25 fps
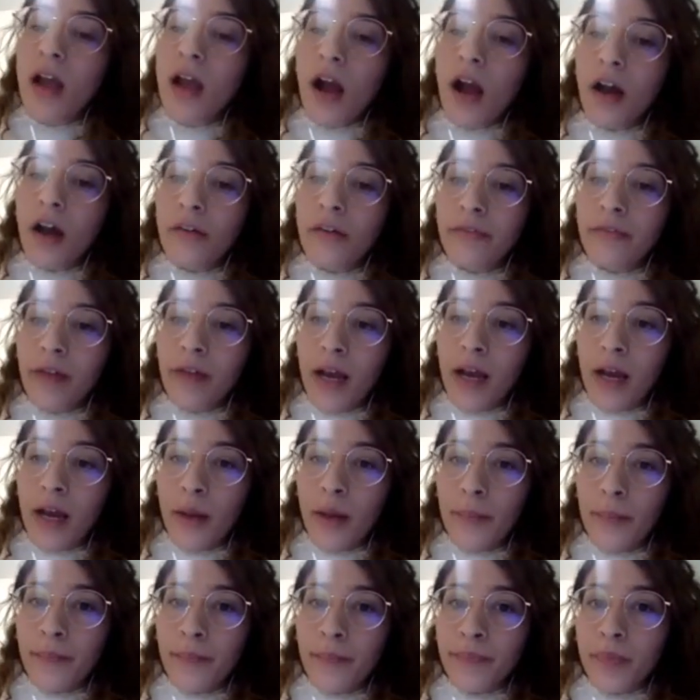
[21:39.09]
of
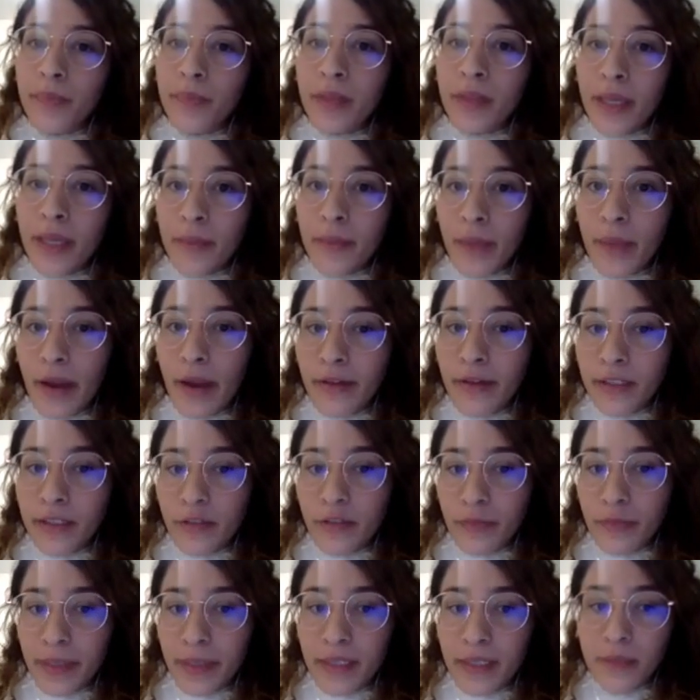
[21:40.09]
the
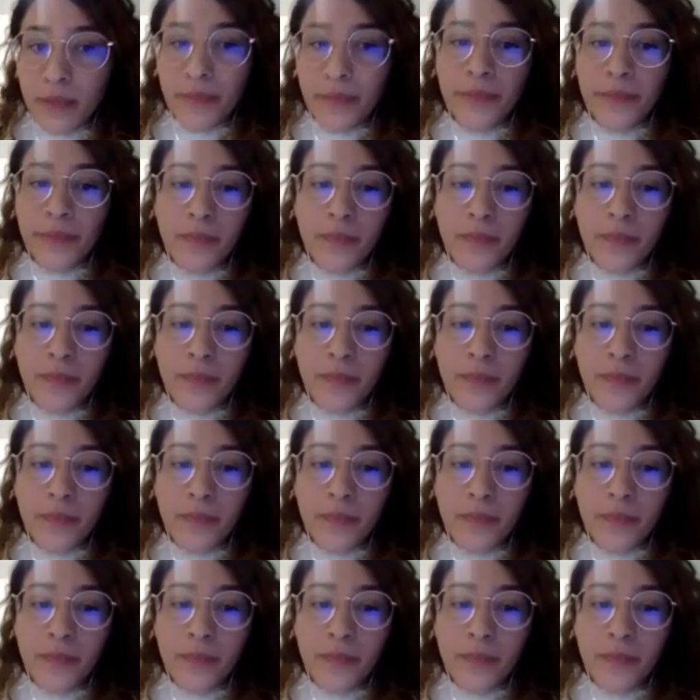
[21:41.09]
imperative beat.